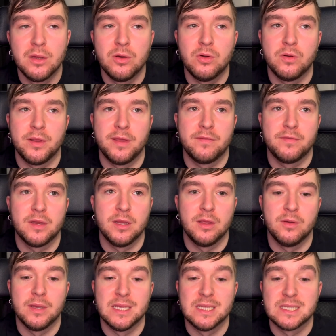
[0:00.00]
All you have to
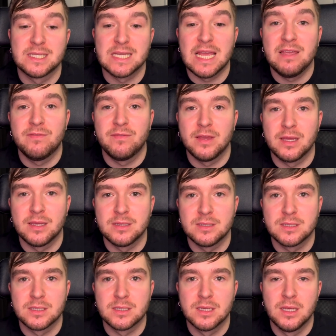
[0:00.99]
do is say
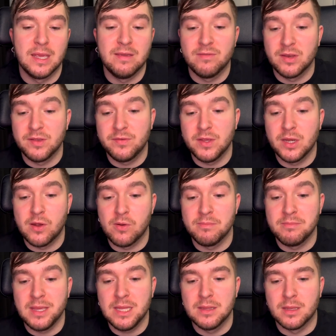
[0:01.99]
things, even if you don't
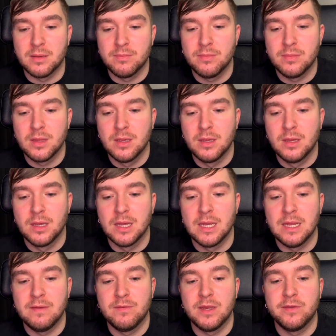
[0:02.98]
mean them,
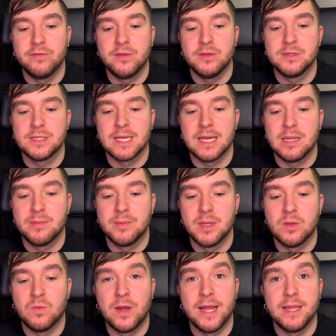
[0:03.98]
and even if you say them in
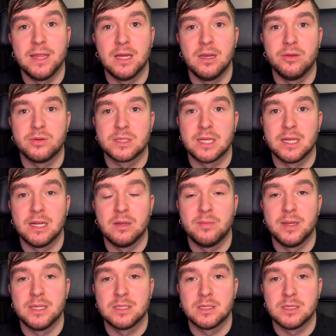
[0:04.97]
a way that looks a little
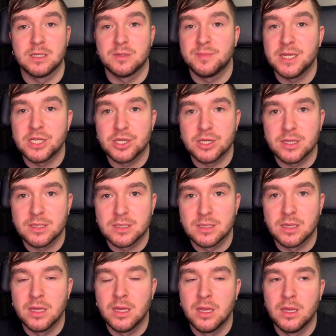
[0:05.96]
bit
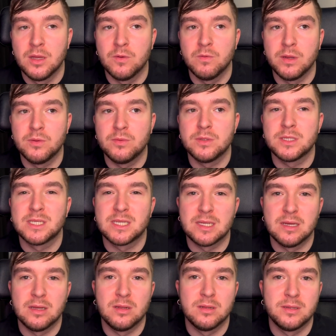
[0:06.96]
suspicious, we will
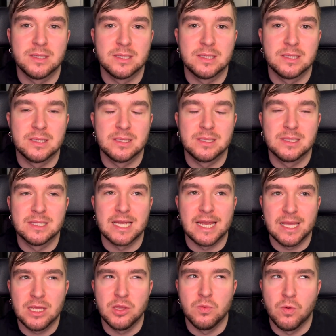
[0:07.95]
still
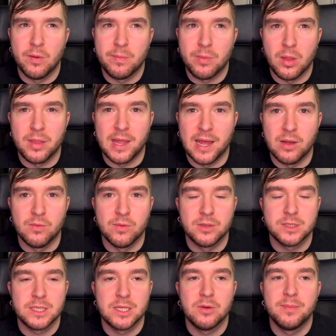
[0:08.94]
take you up on that. We'll
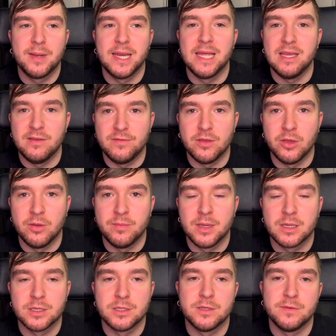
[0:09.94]
still believe you
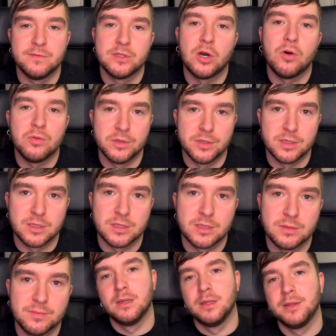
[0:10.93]
because you've told us.